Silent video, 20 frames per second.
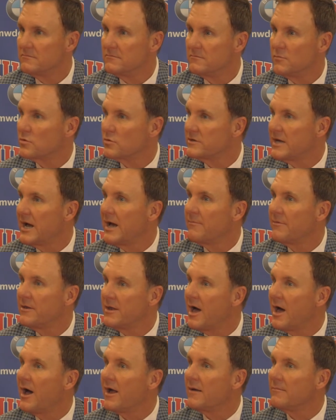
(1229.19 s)
more time than
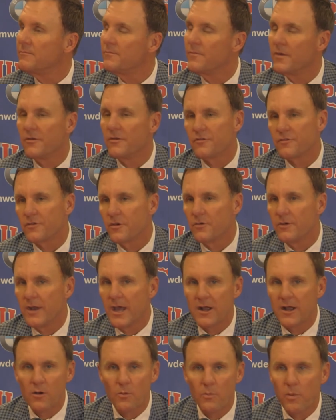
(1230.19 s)
not, and so
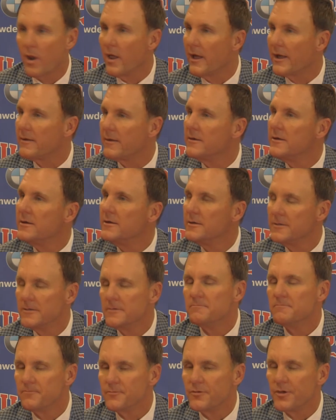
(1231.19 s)
now go play.
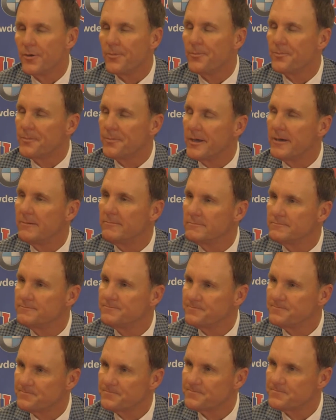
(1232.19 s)
So. Yeah.
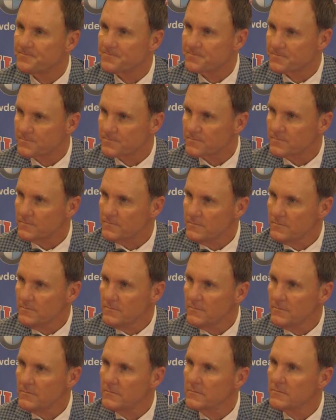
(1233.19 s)
You have updates
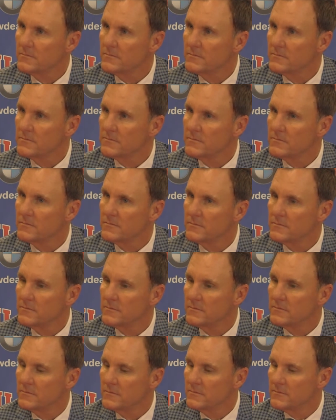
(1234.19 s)
on Mitchell and JT
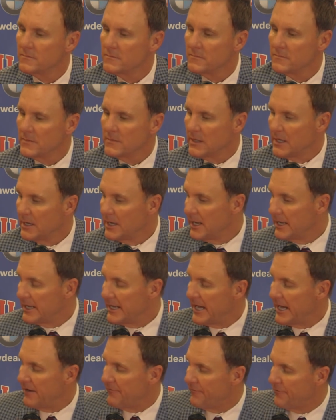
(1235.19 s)
Williams?
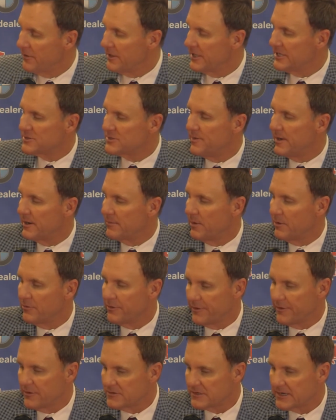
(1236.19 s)
Yeah, I fully expect
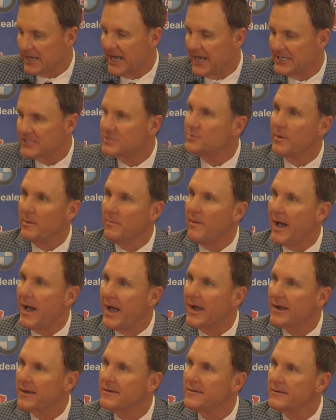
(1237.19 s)
both of those guys to be
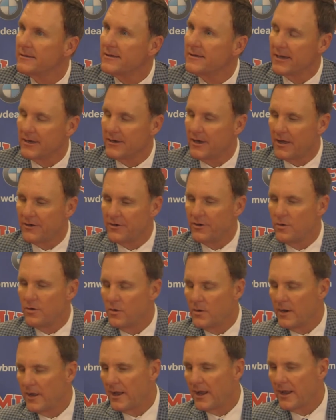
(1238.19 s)
back. I, I
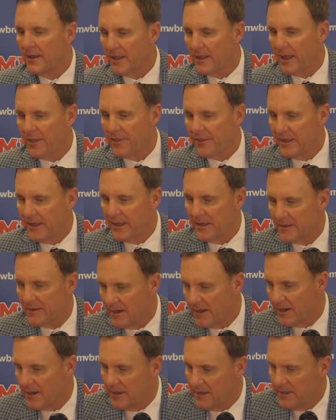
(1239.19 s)
do. I, I think uh,
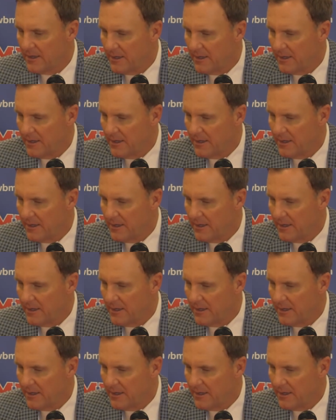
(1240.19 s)
uh,